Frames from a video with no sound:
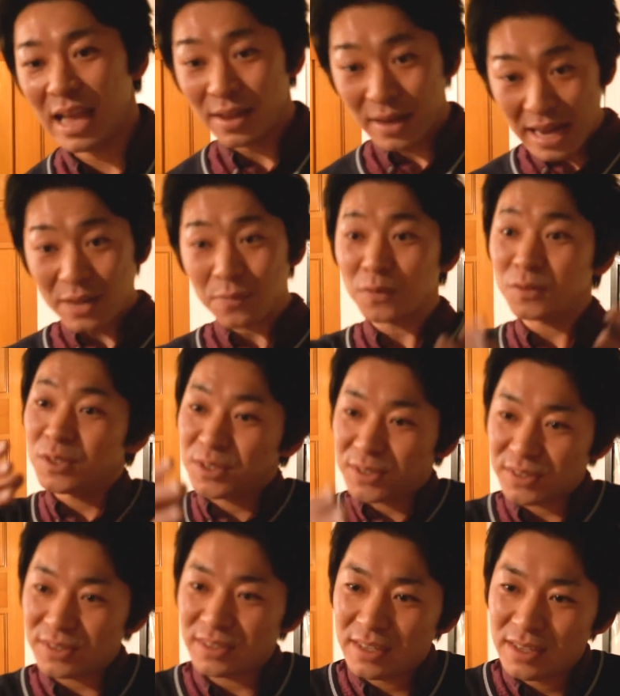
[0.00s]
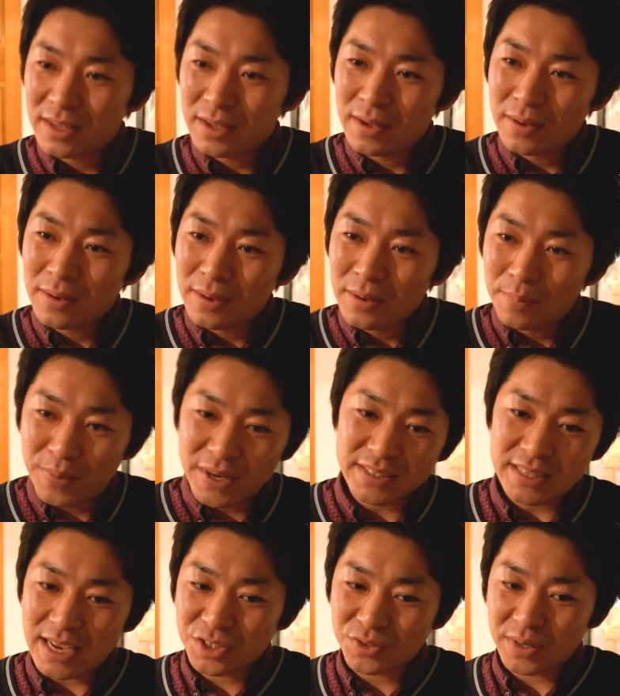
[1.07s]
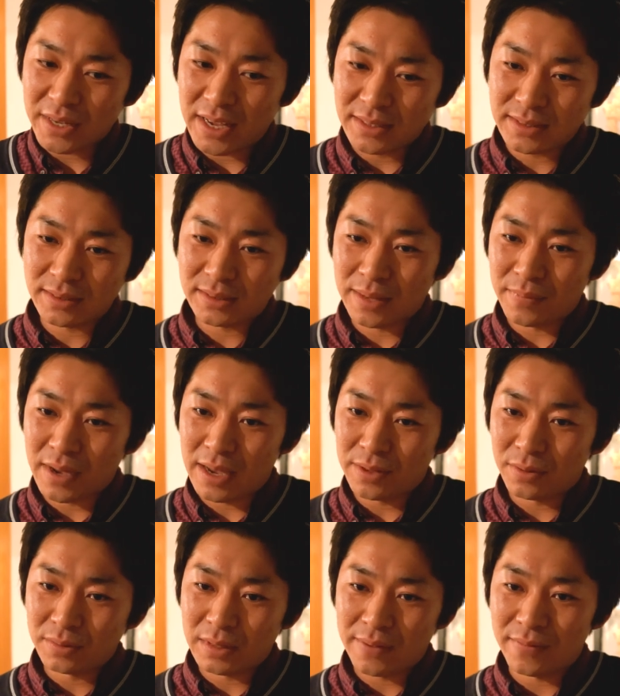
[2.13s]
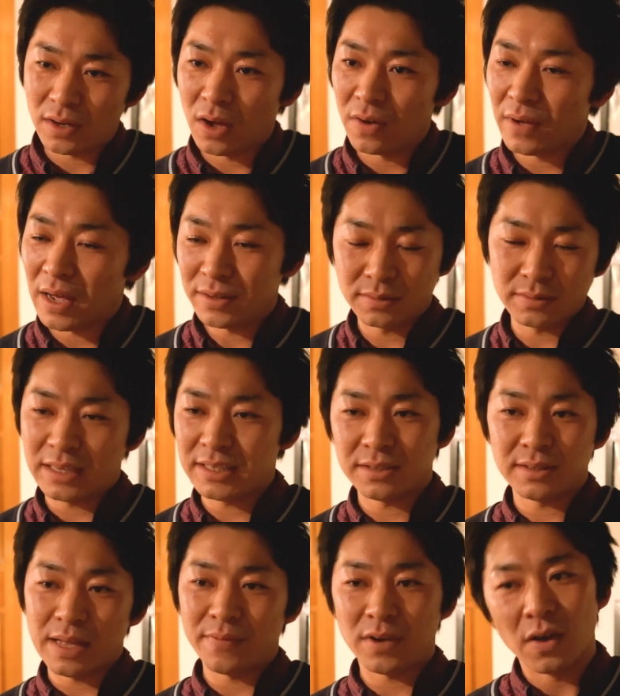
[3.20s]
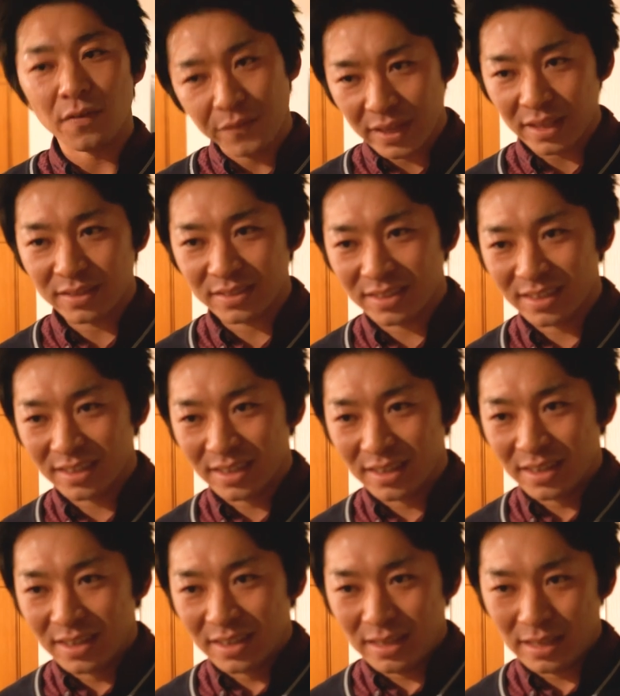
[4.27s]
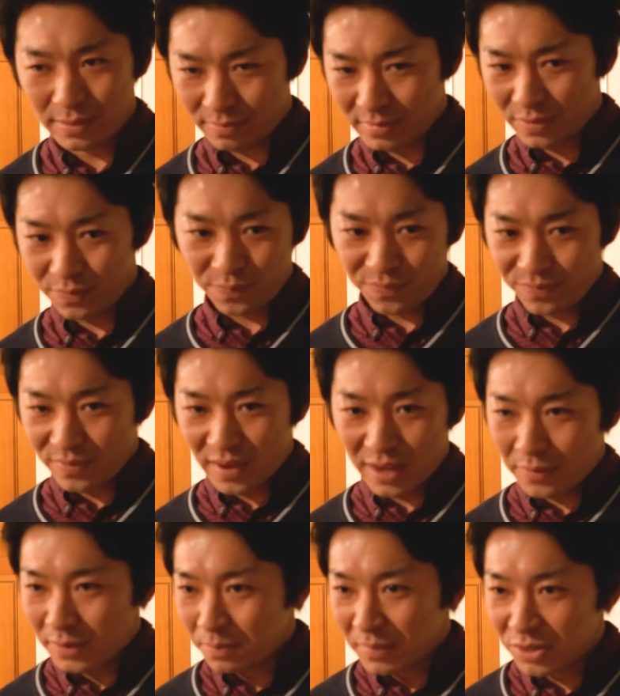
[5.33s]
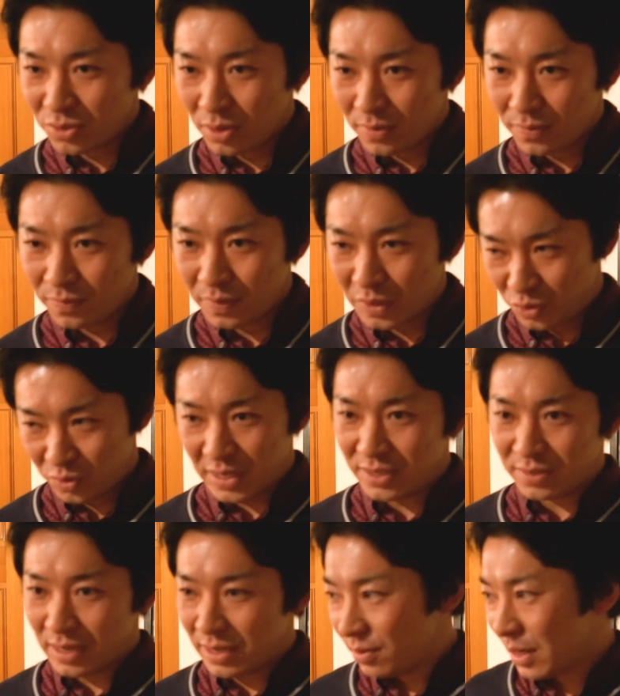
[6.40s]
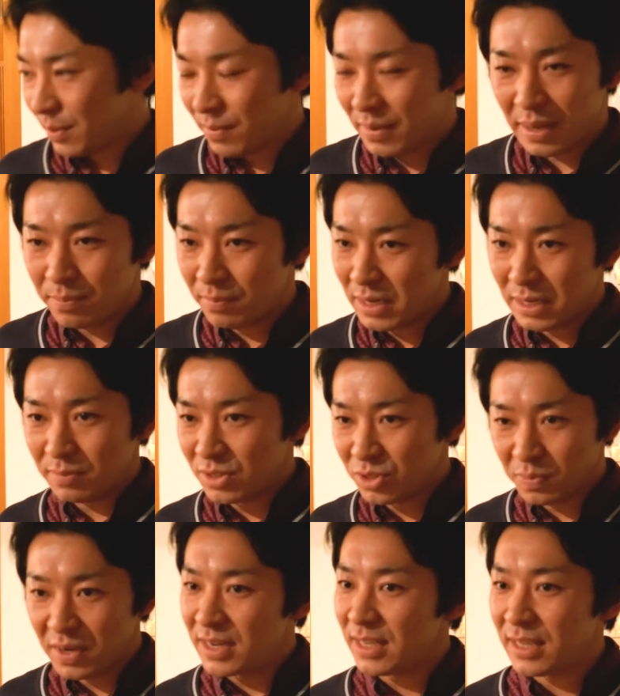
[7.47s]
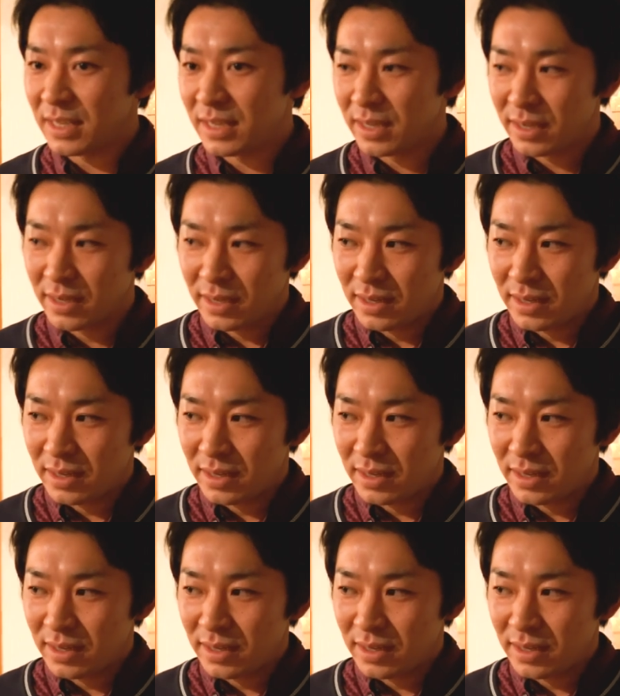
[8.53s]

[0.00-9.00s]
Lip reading: I really want to do, but actually at that time I didn't have confidence. If I quit my job, what should I do? I don't have much money.